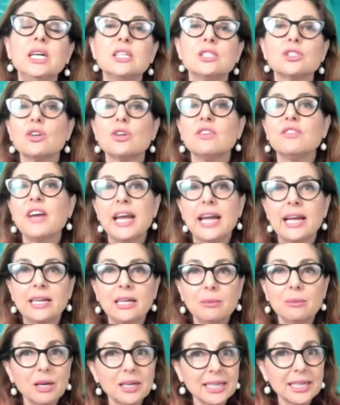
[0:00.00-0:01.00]
So if
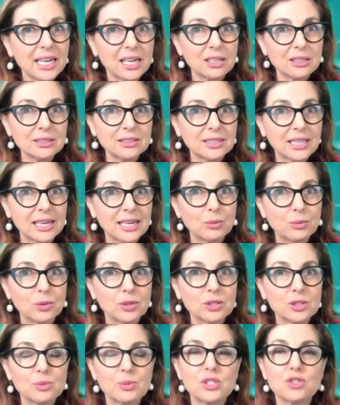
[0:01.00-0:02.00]
anybody out there
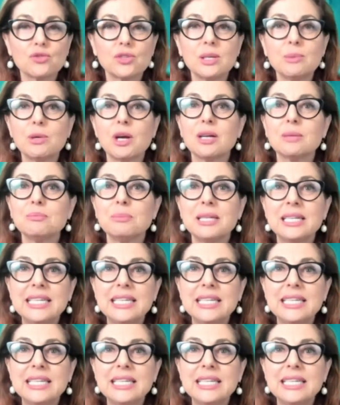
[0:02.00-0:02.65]
works with StreamYard,